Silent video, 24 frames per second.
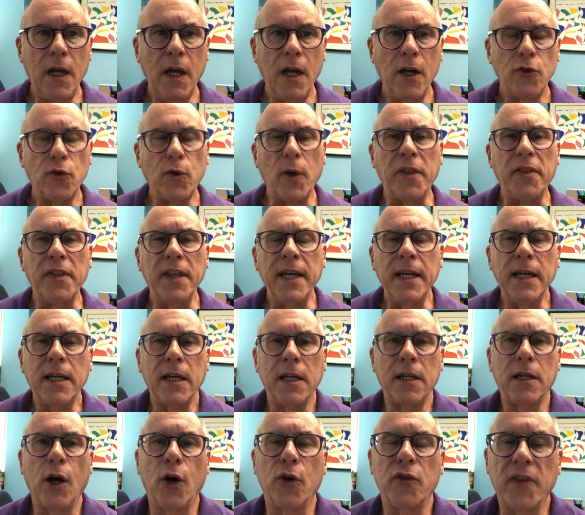So I think it
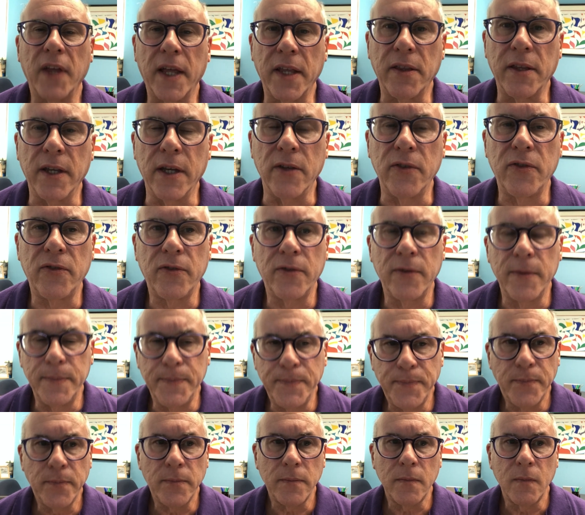goes like this.
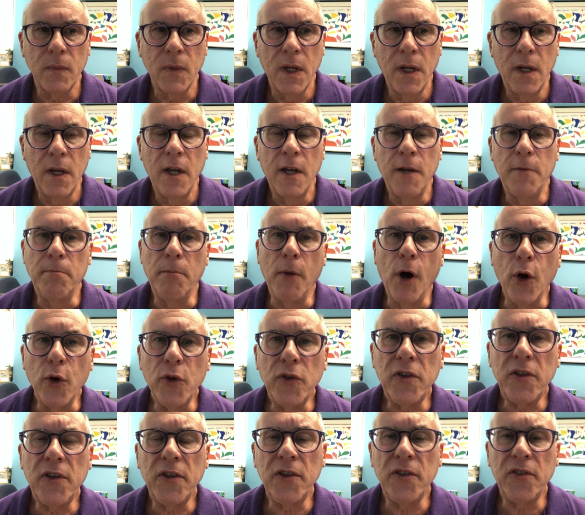
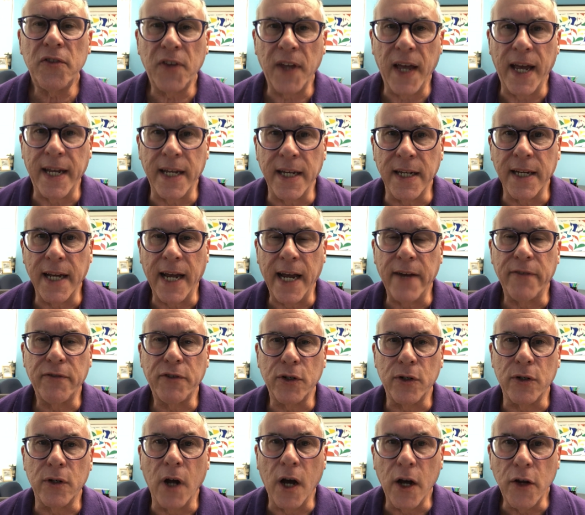Moses is saying,
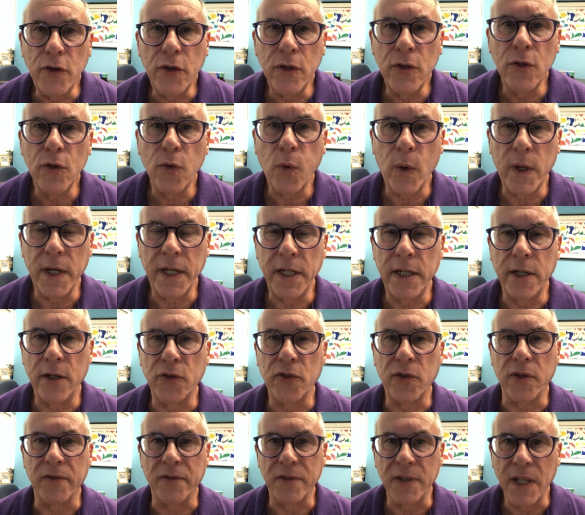after 120 years
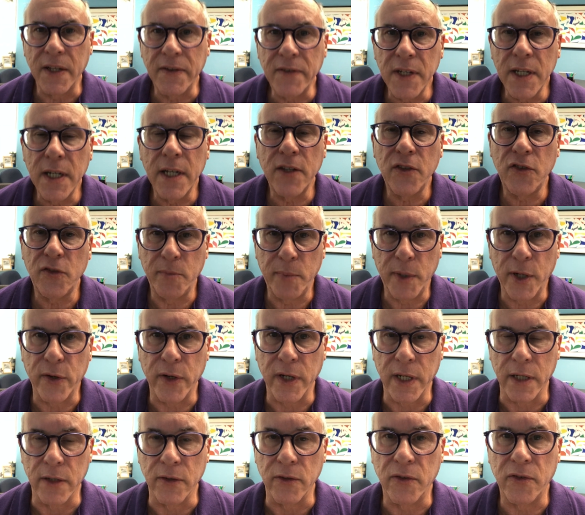of living
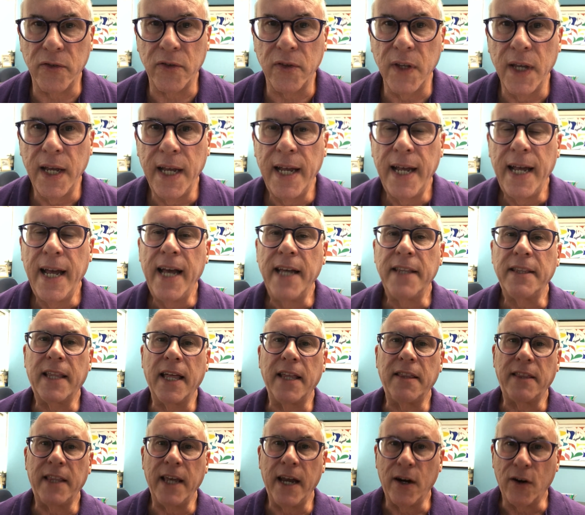experience,
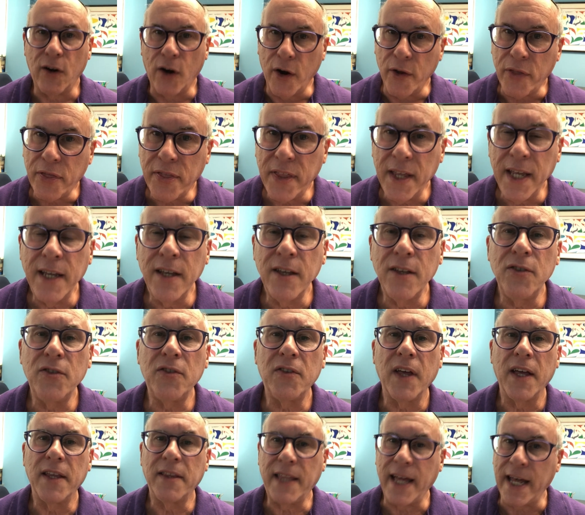that there are things
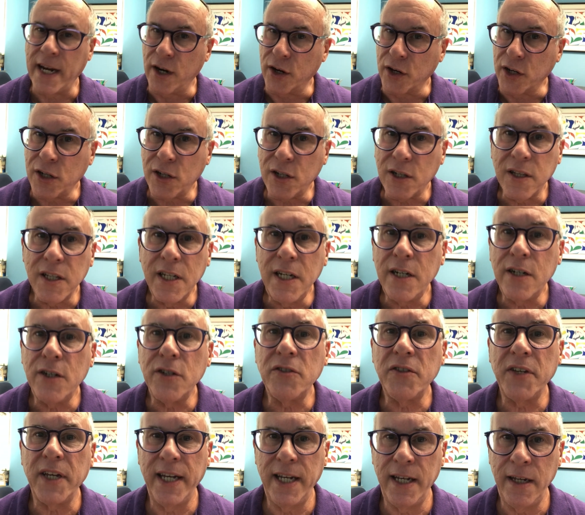that are clear
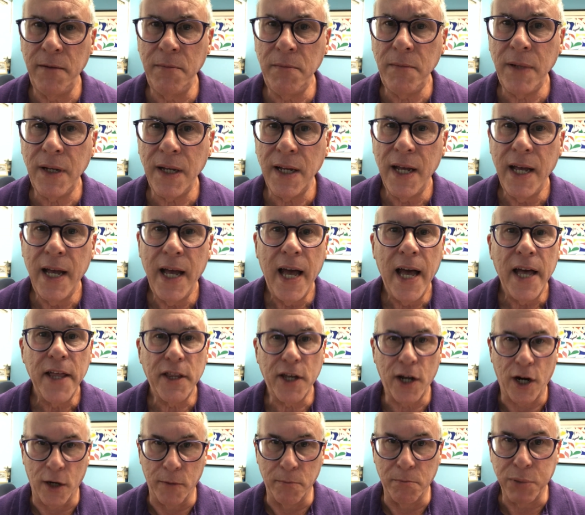to him, that
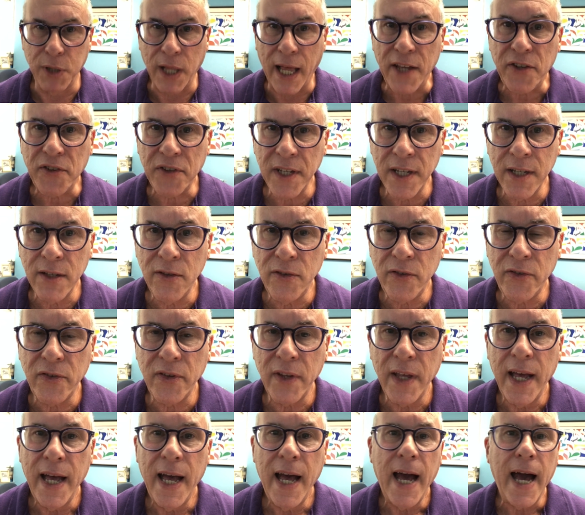are blessings,
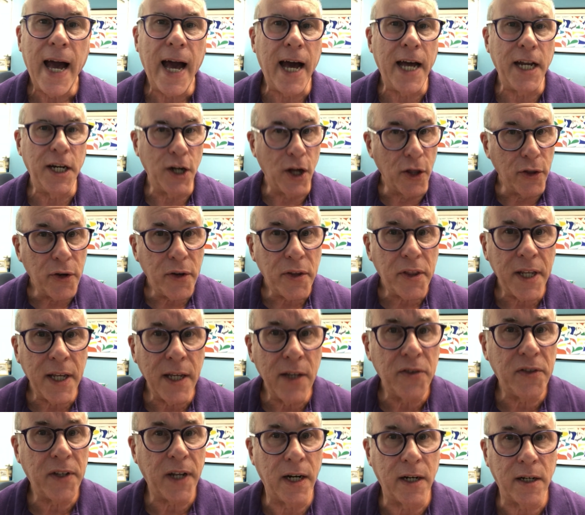and other
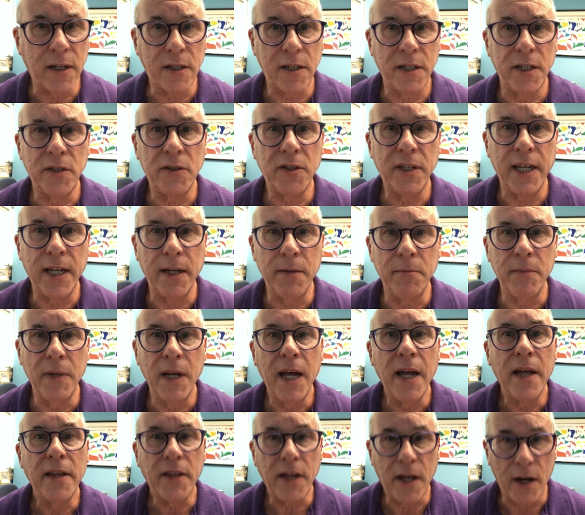things that are clear to him
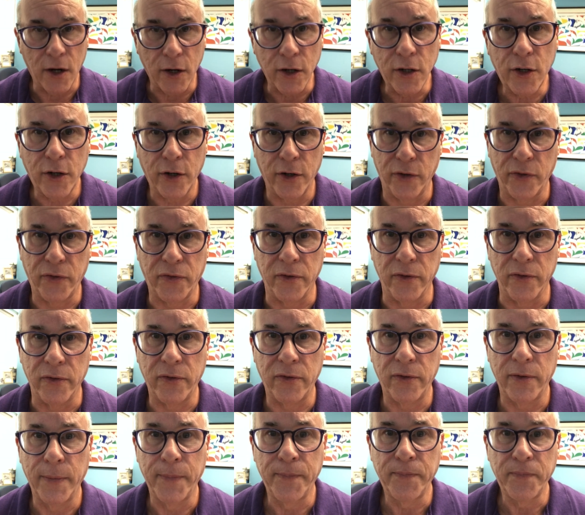that are curses.